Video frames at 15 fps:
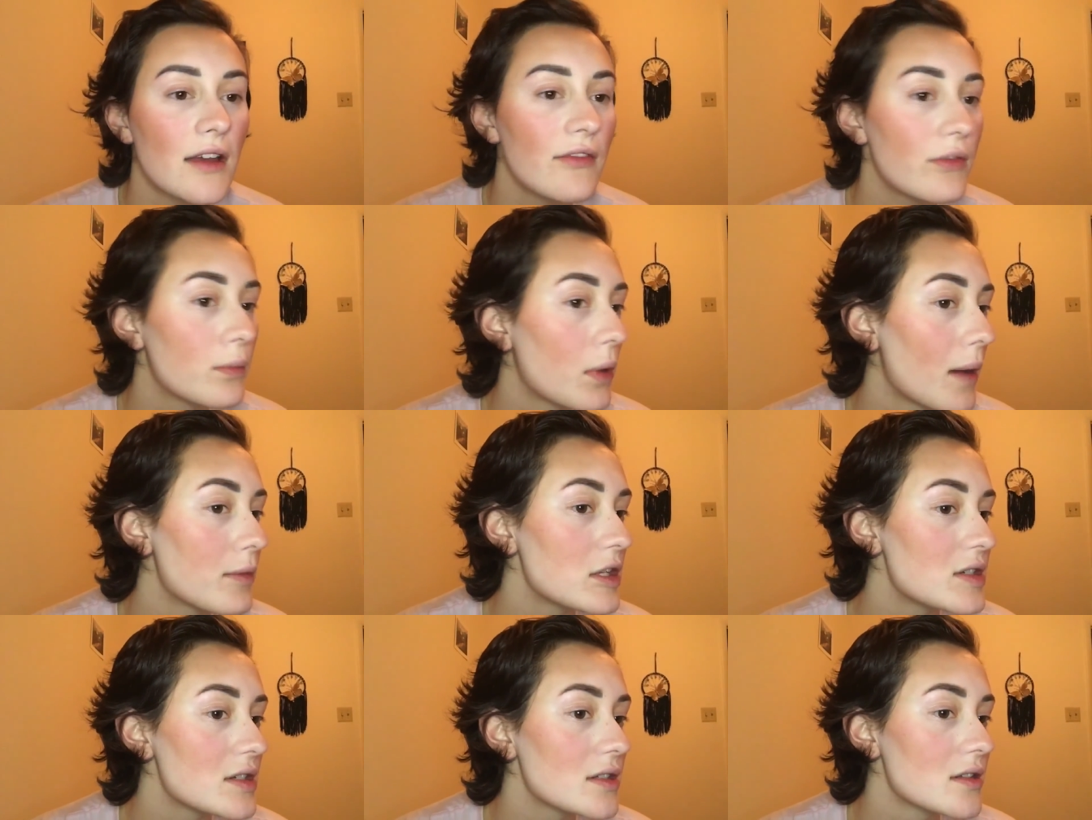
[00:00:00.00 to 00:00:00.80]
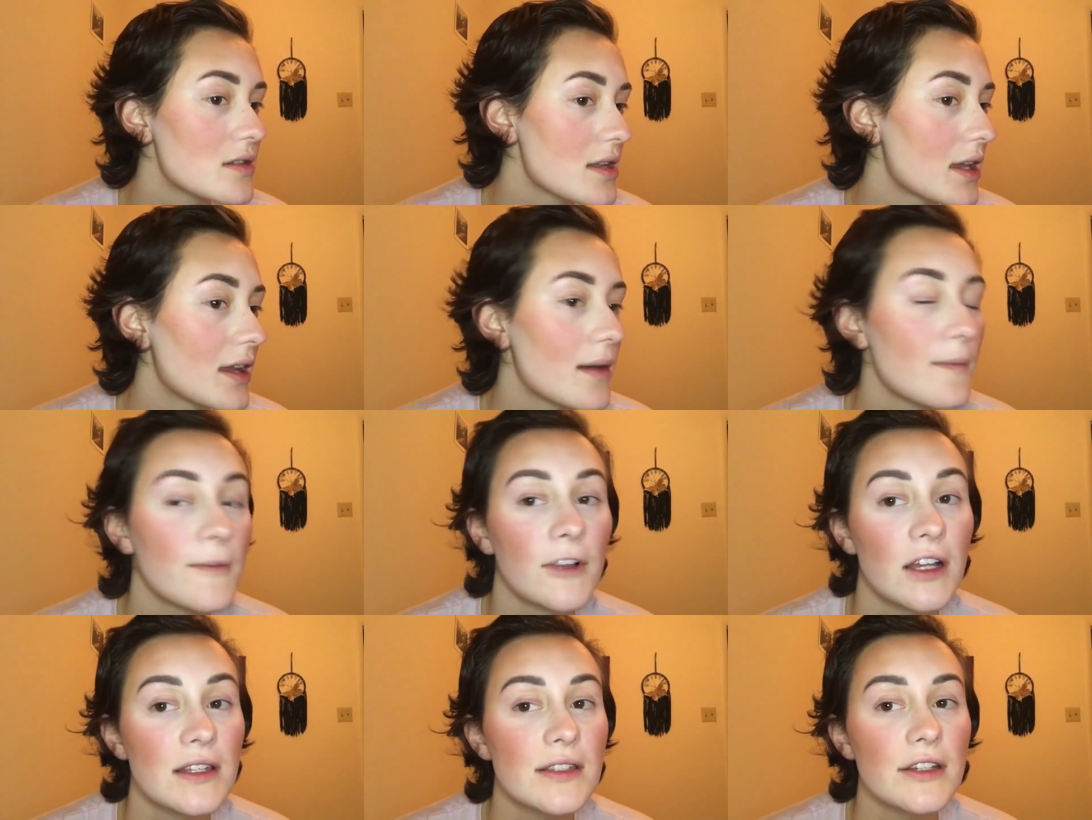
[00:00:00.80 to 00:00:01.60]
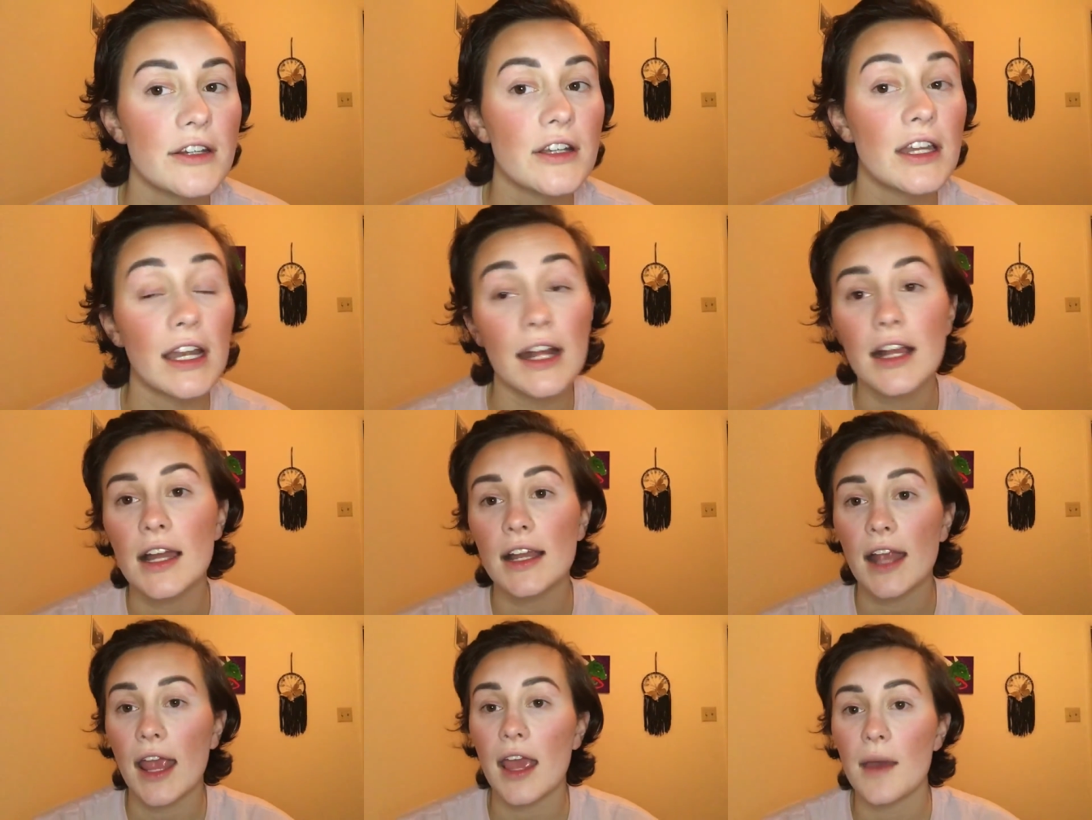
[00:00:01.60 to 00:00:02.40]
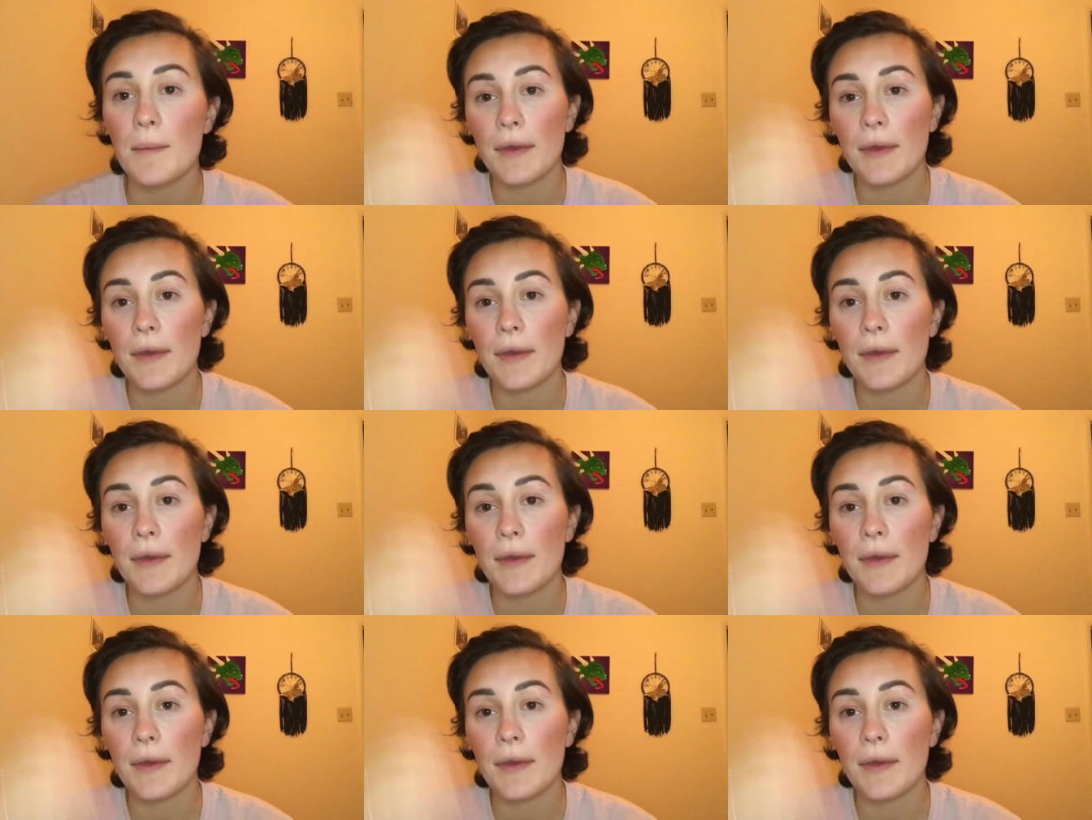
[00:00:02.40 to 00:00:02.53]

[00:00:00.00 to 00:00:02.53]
It probably just looks like I'm flustered, and I kind of am.